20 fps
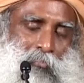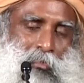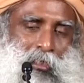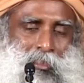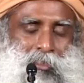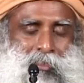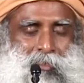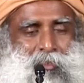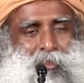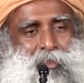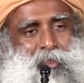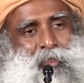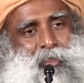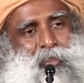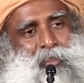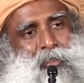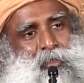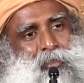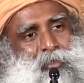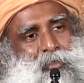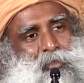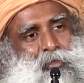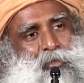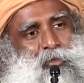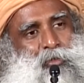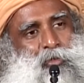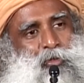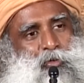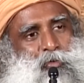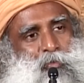but
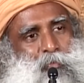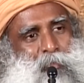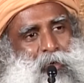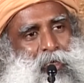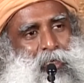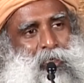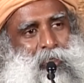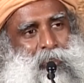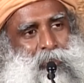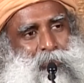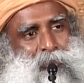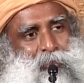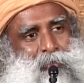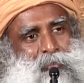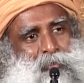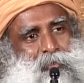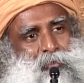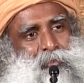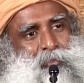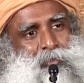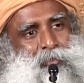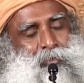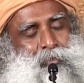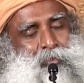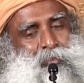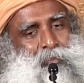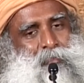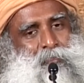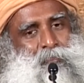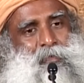you meddling
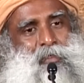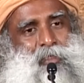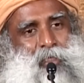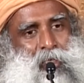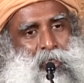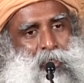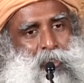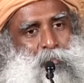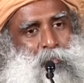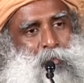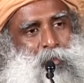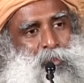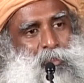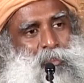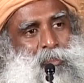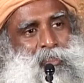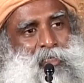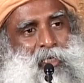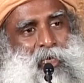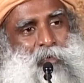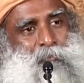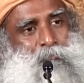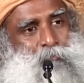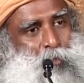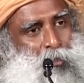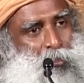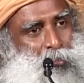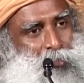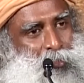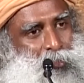with another person's life
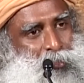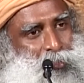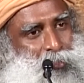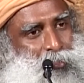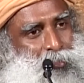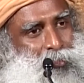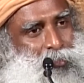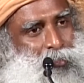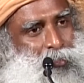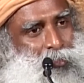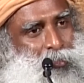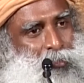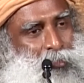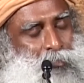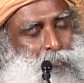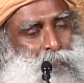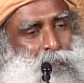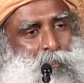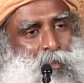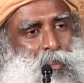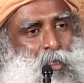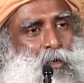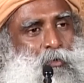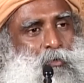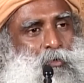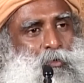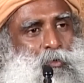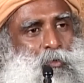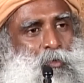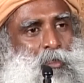process
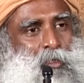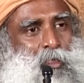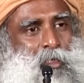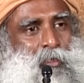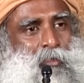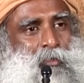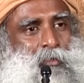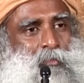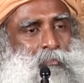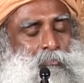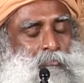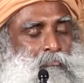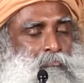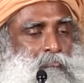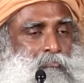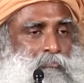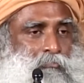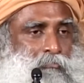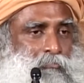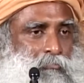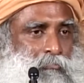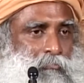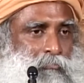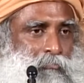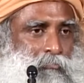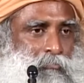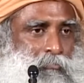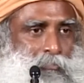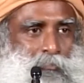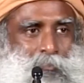without knowing
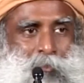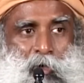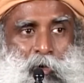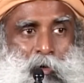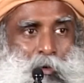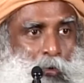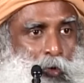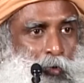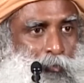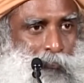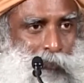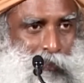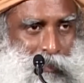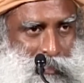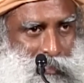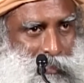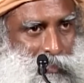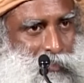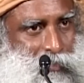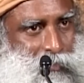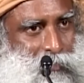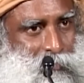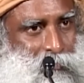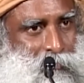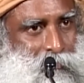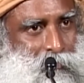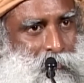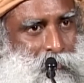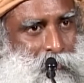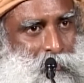the whole of it
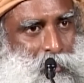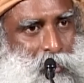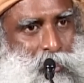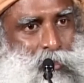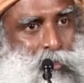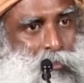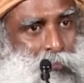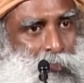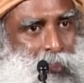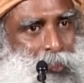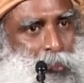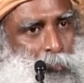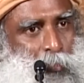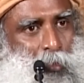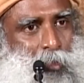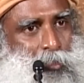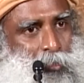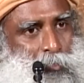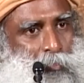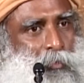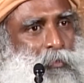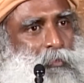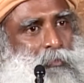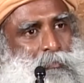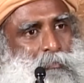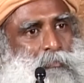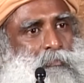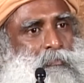is irresponsible.